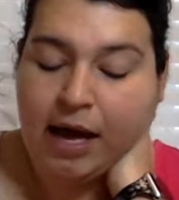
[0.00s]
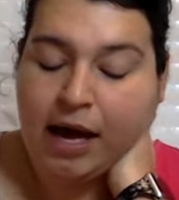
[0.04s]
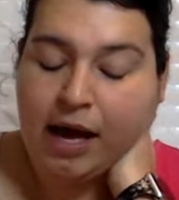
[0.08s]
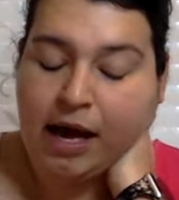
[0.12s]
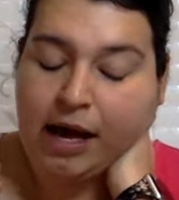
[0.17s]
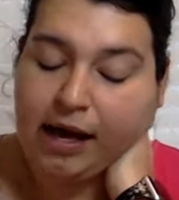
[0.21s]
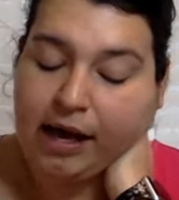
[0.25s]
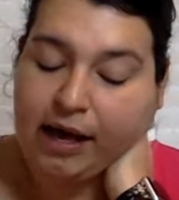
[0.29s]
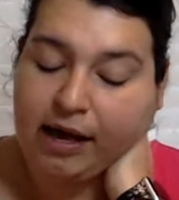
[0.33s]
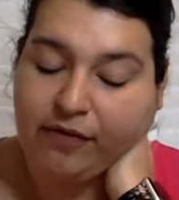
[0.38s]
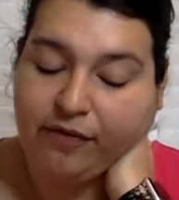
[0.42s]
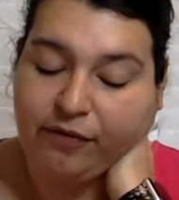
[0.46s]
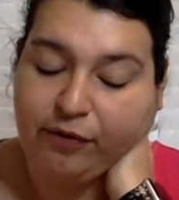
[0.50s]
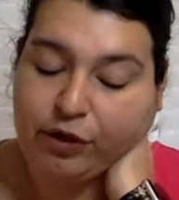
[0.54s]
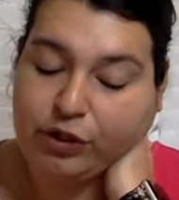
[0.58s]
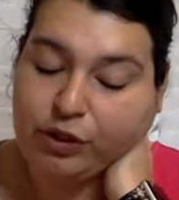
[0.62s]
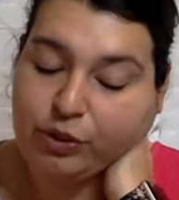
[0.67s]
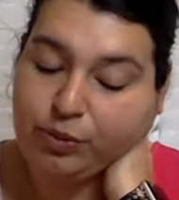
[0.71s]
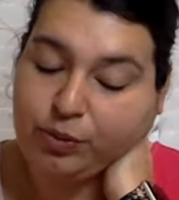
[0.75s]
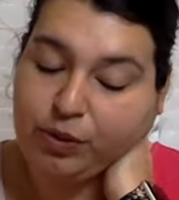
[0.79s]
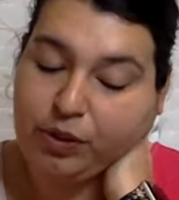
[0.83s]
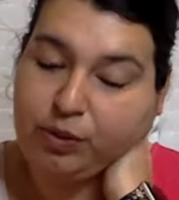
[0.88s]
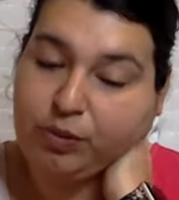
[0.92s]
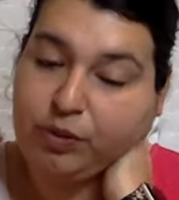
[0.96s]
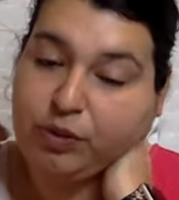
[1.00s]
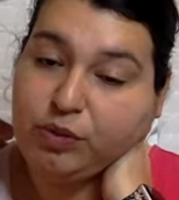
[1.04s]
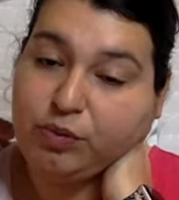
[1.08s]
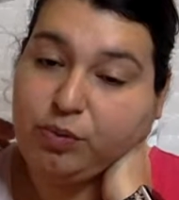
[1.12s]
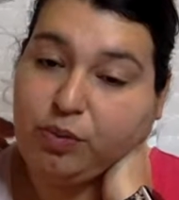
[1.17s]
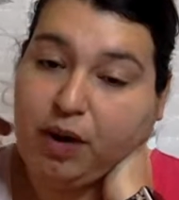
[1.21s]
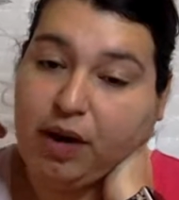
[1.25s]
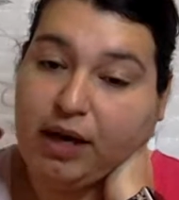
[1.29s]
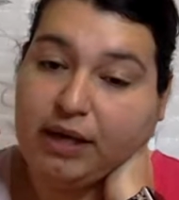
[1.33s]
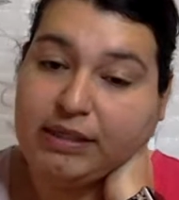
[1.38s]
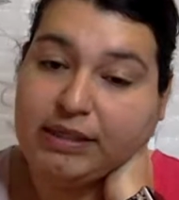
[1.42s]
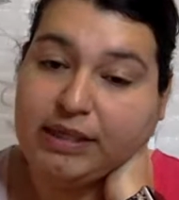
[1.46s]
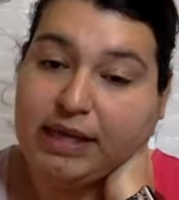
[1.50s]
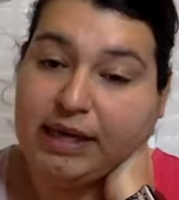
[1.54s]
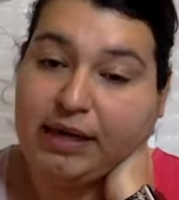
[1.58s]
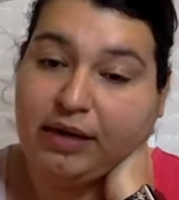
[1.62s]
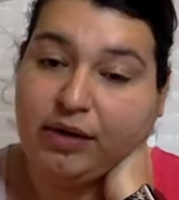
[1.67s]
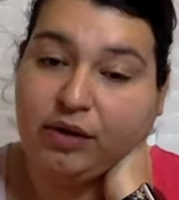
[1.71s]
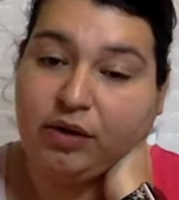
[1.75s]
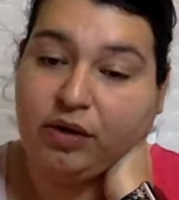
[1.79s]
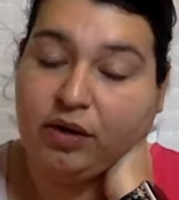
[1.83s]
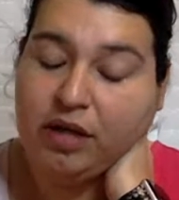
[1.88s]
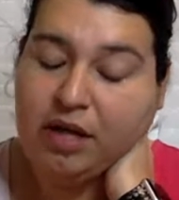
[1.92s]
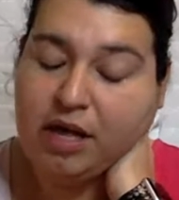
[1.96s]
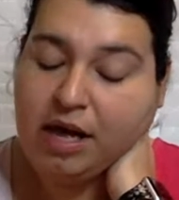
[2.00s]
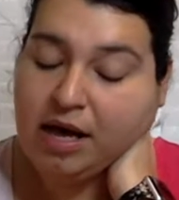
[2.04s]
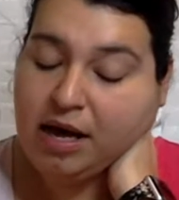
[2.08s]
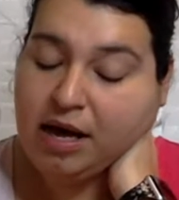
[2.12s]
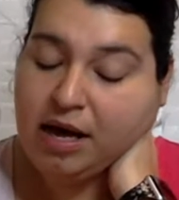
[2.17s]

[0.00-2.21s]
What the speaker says: First word was rock cycle.